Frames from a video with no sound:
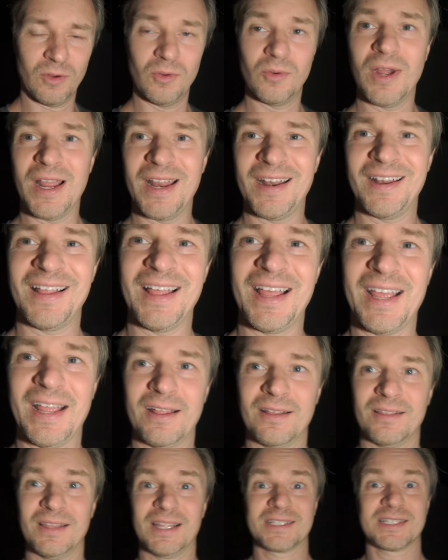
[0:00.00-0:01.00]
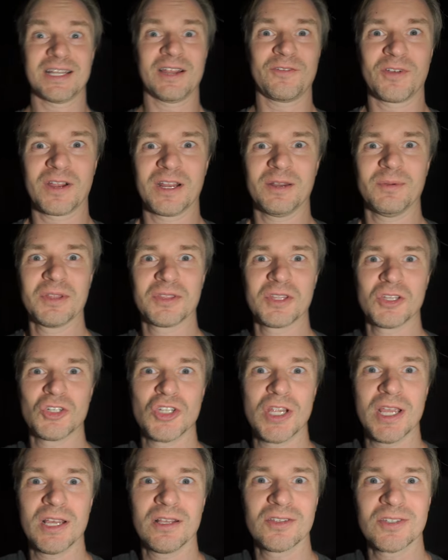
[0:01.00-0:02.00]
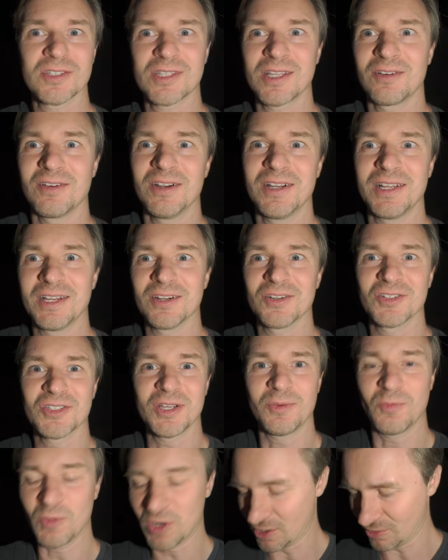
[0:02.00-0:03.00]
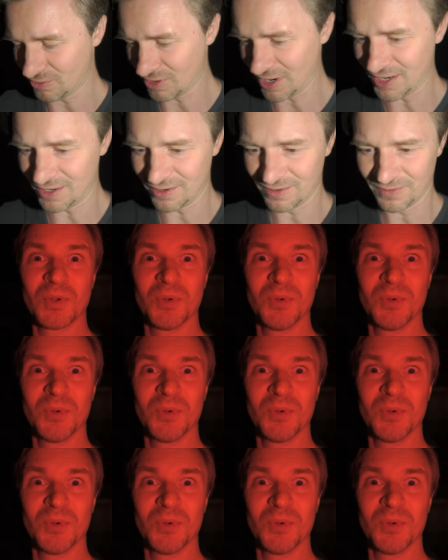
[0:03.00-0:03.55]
Oh, and hey, let's not forget about the gels. They're in here somewhere, right?